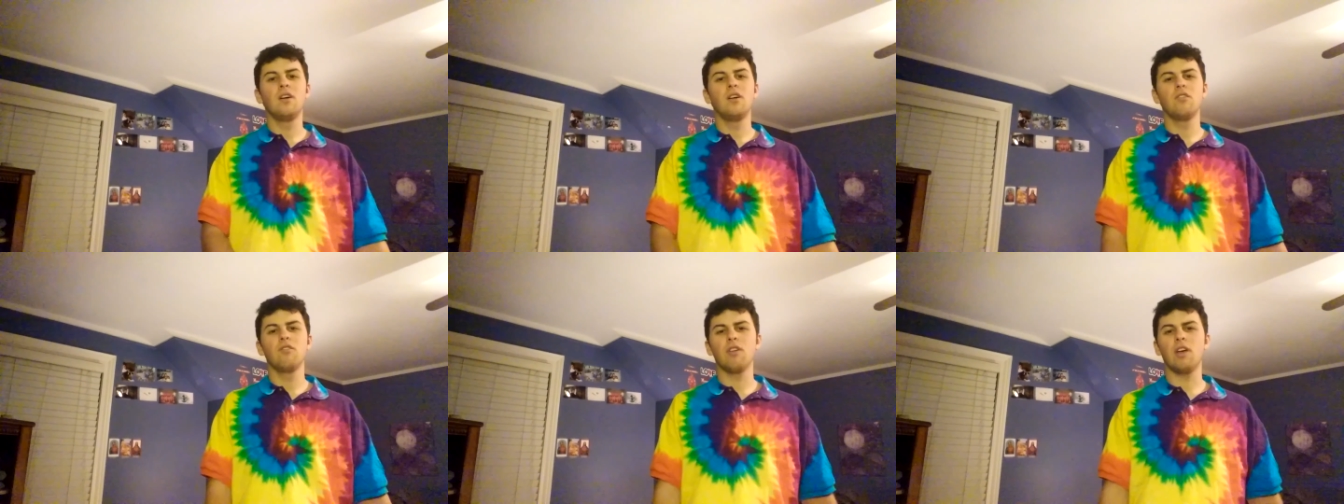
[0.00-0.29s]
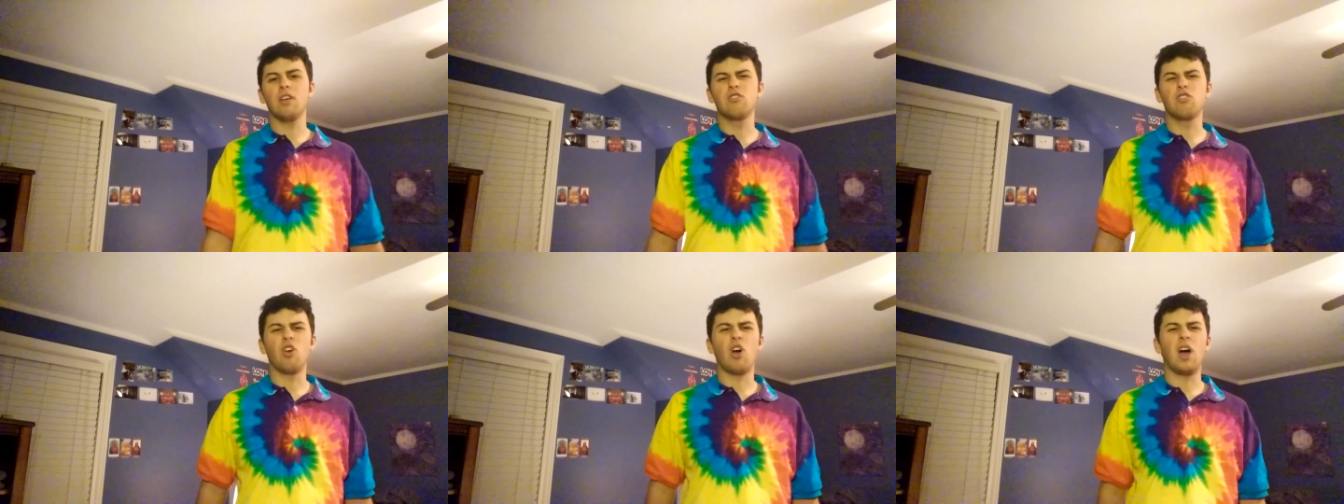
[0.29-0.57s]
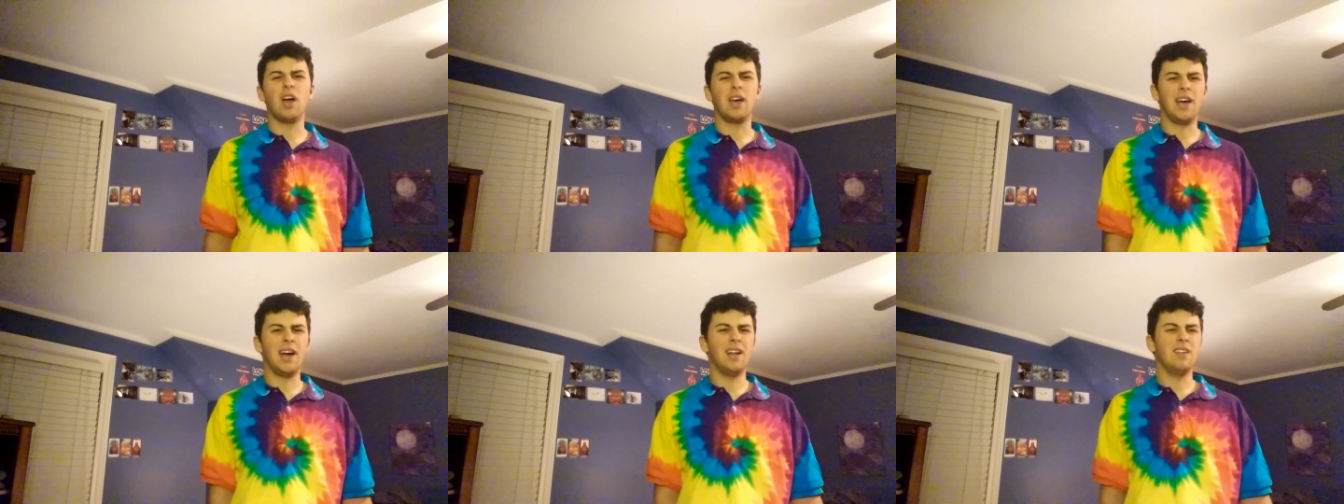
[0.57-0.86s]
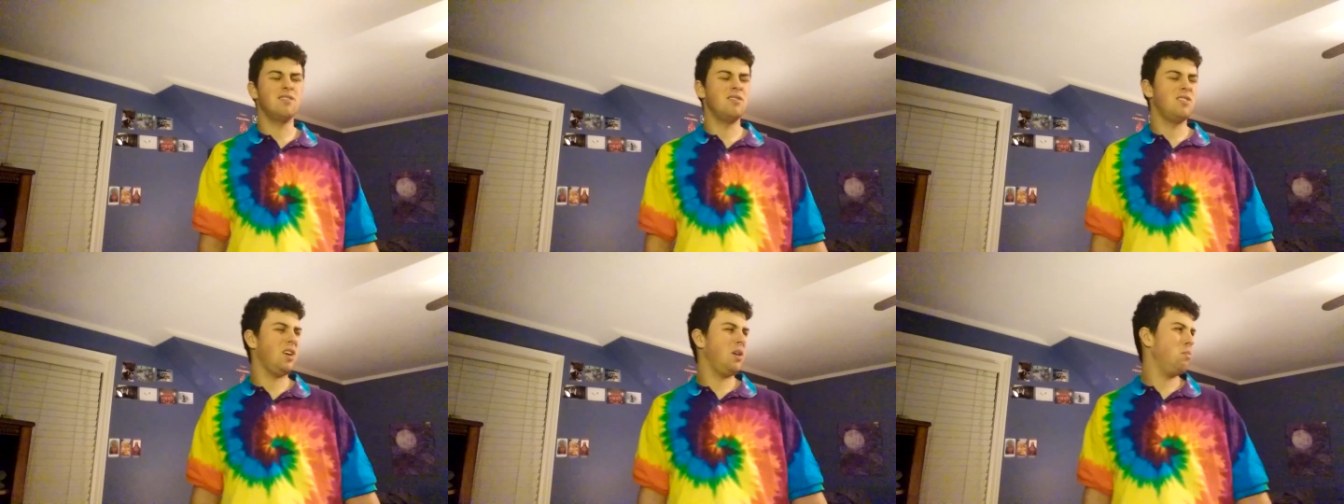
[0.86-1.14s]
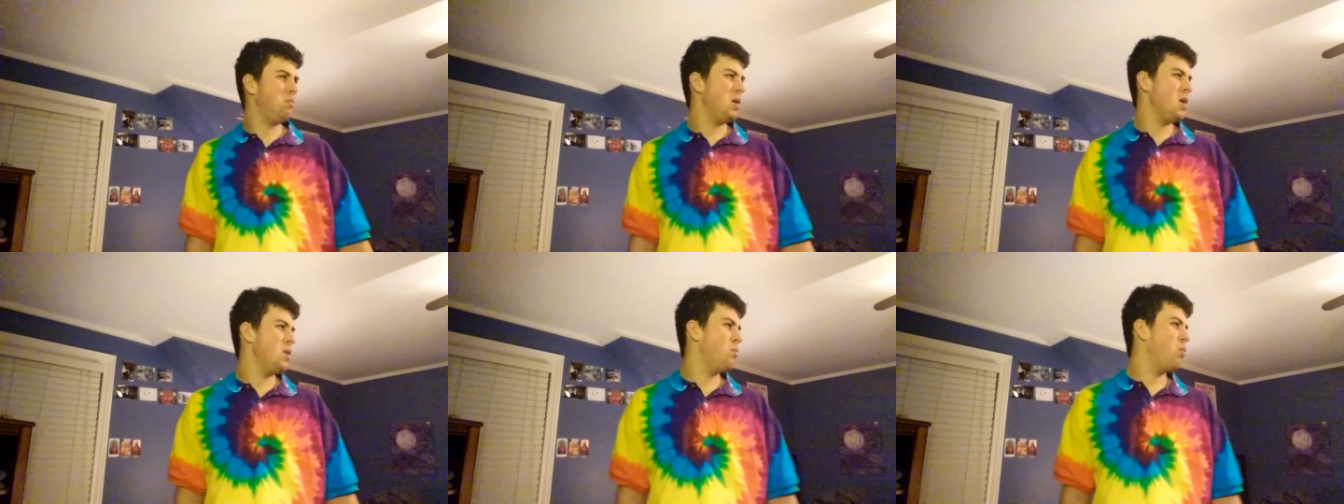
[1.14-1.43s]
So that's all I gotta say,
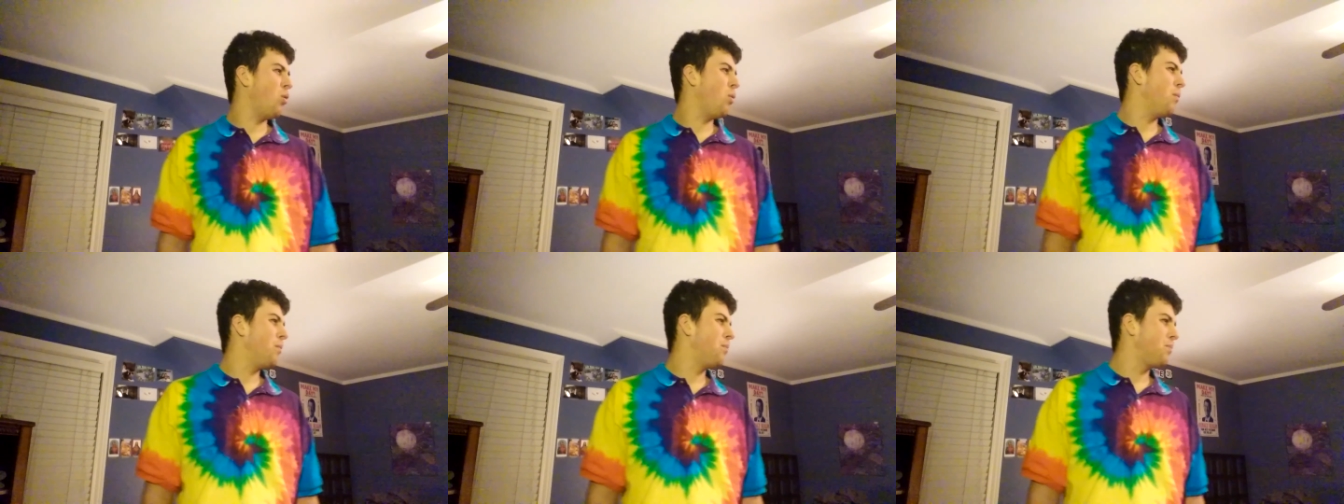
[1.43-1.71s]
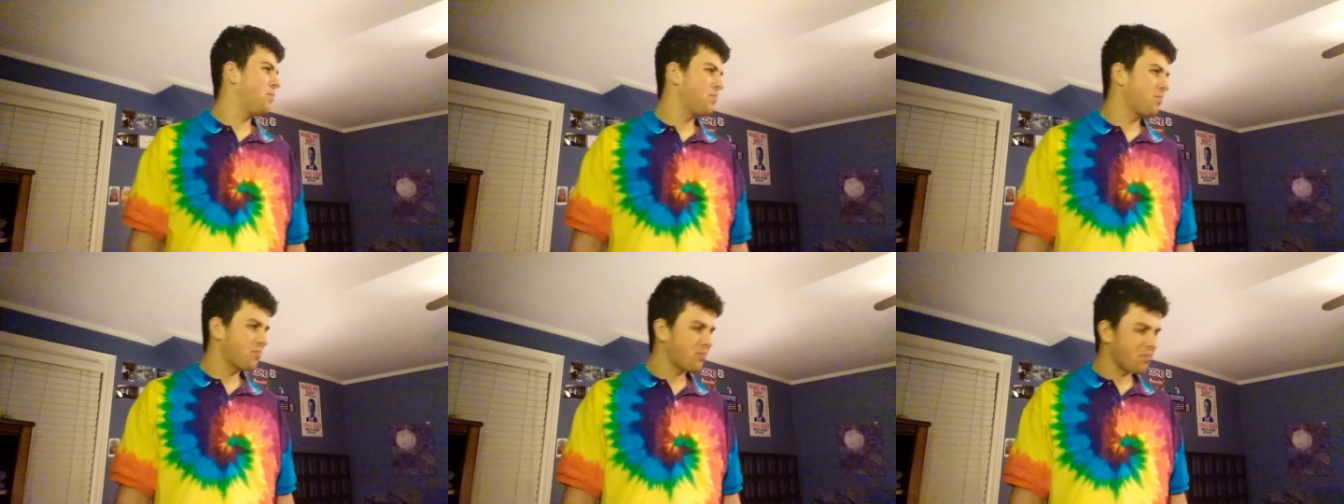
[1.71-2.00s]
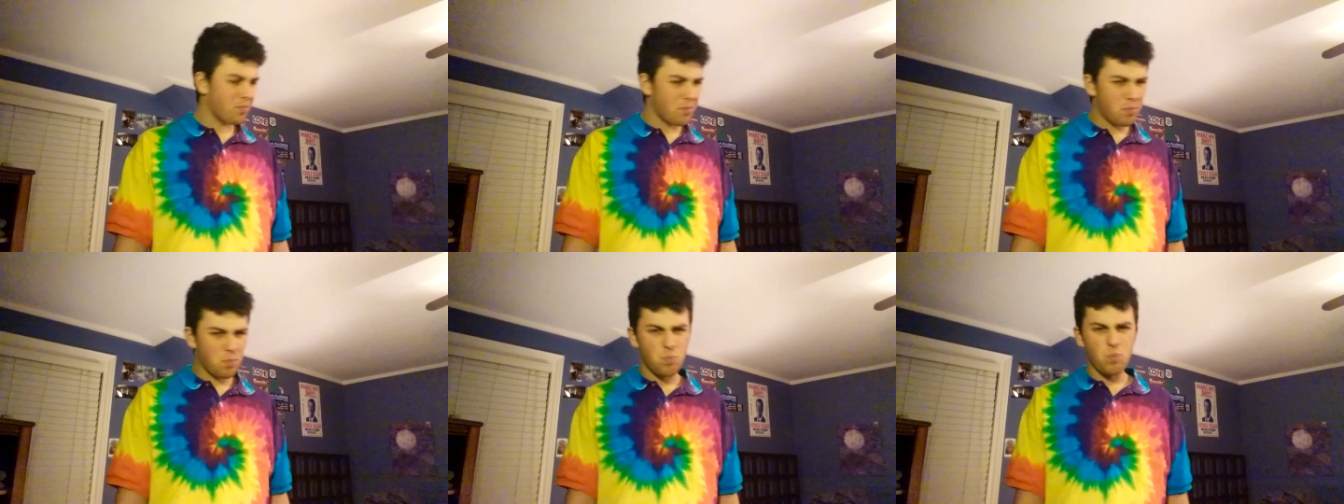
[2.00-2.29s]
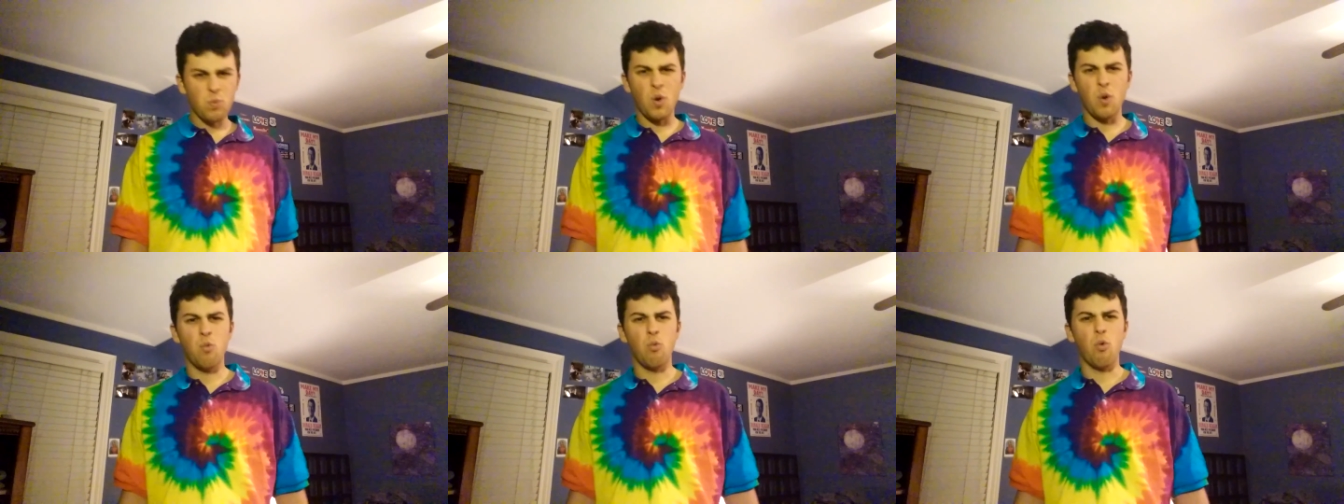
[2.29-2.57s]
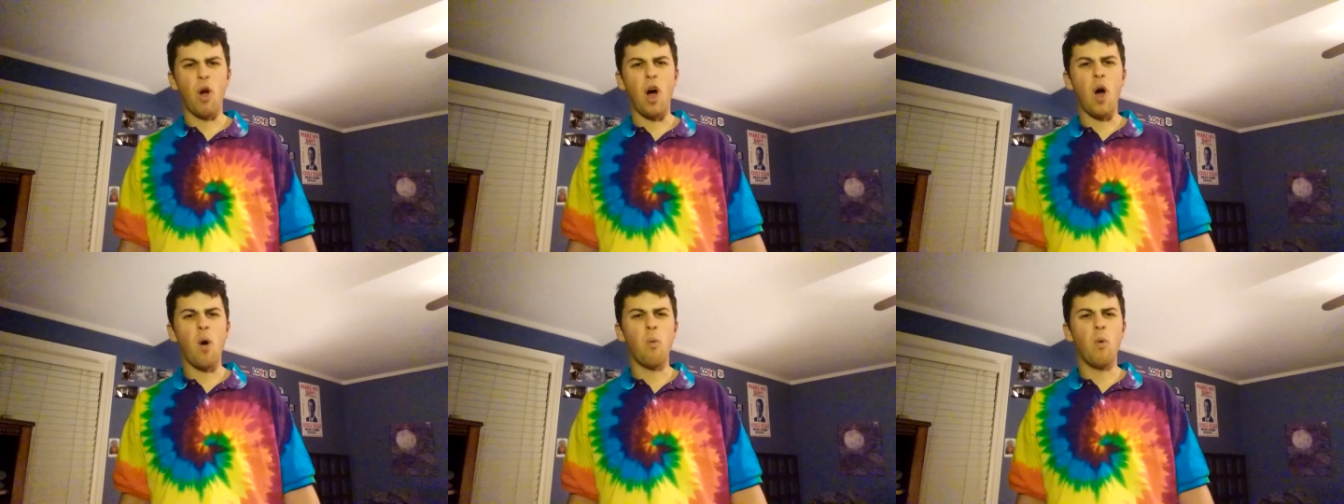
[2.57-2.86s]
people.
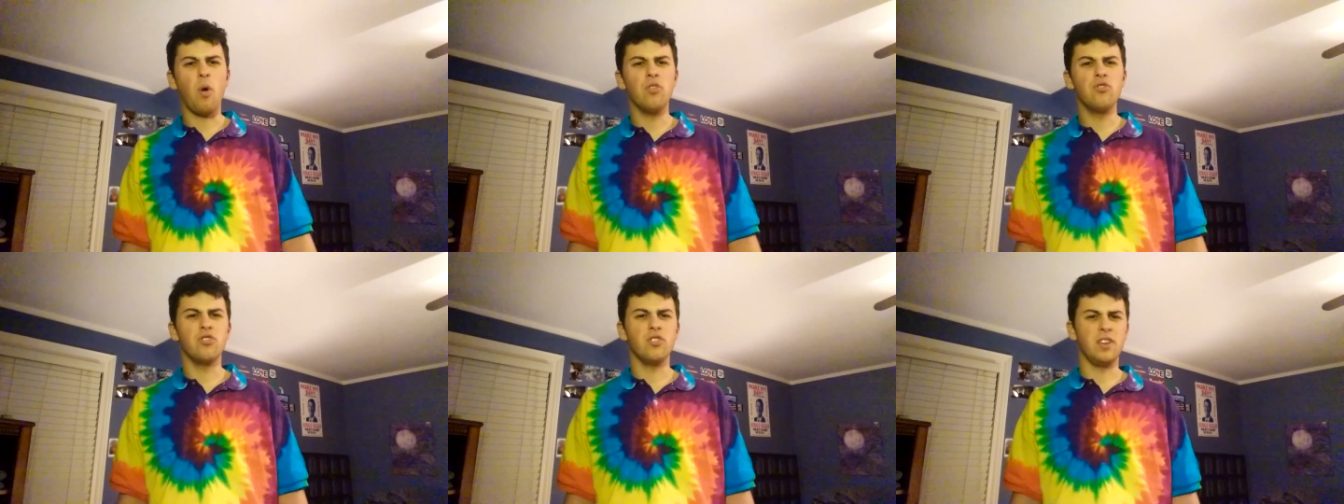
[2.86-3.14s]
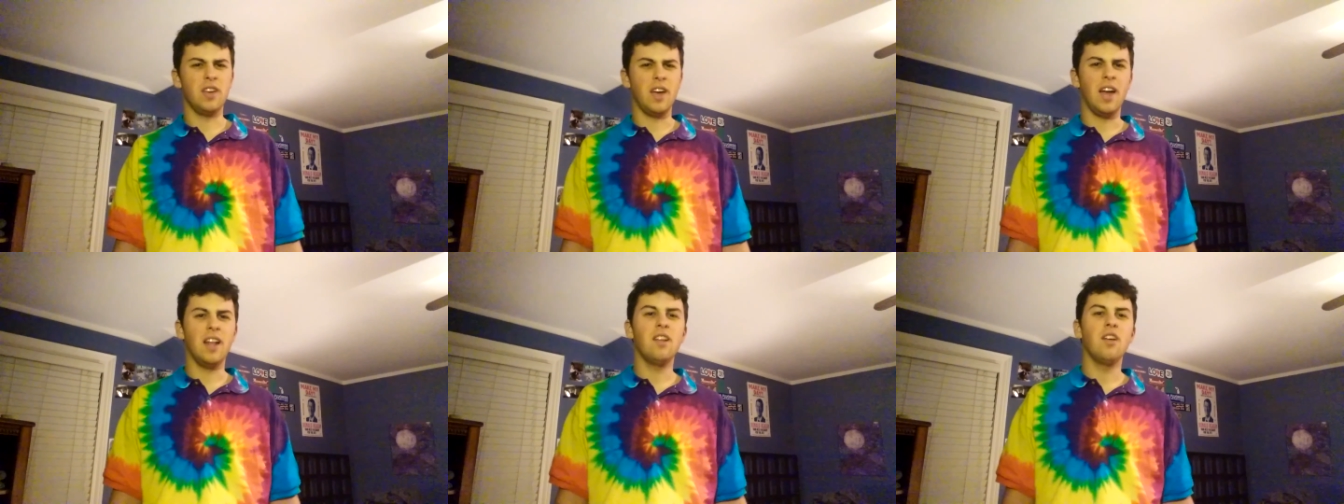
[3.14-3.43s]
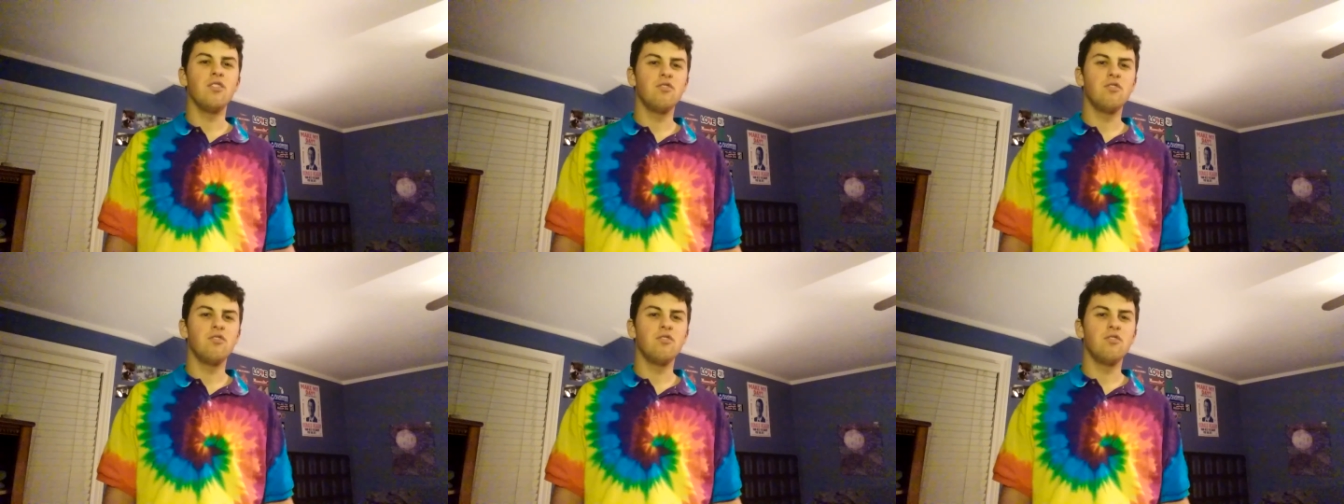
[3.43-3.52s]
Raw once again